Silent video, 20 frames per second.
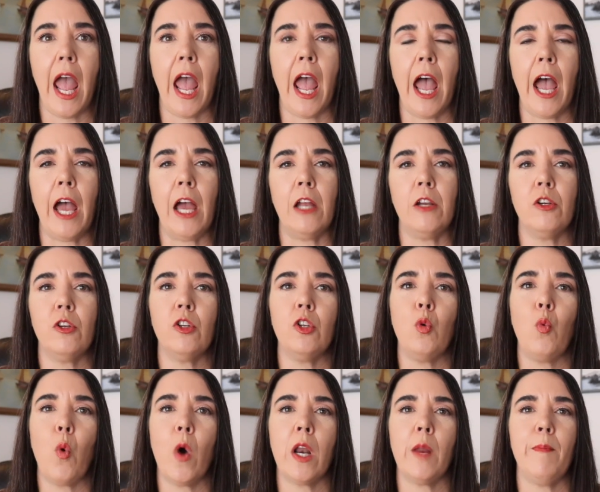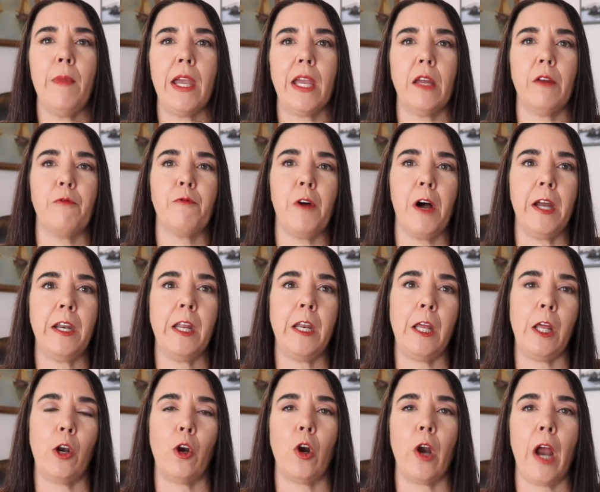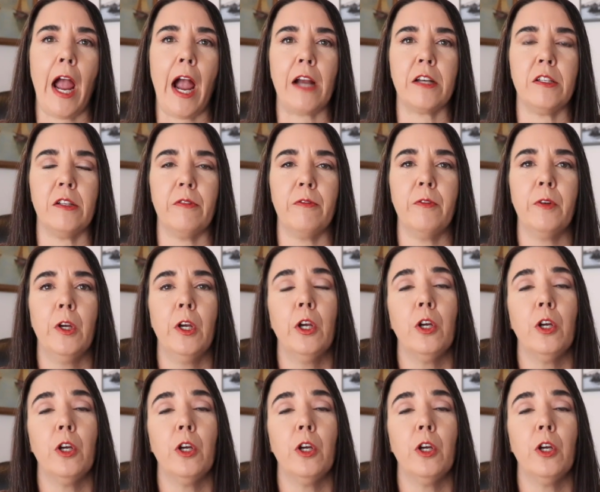and you want to make it fun and interactive.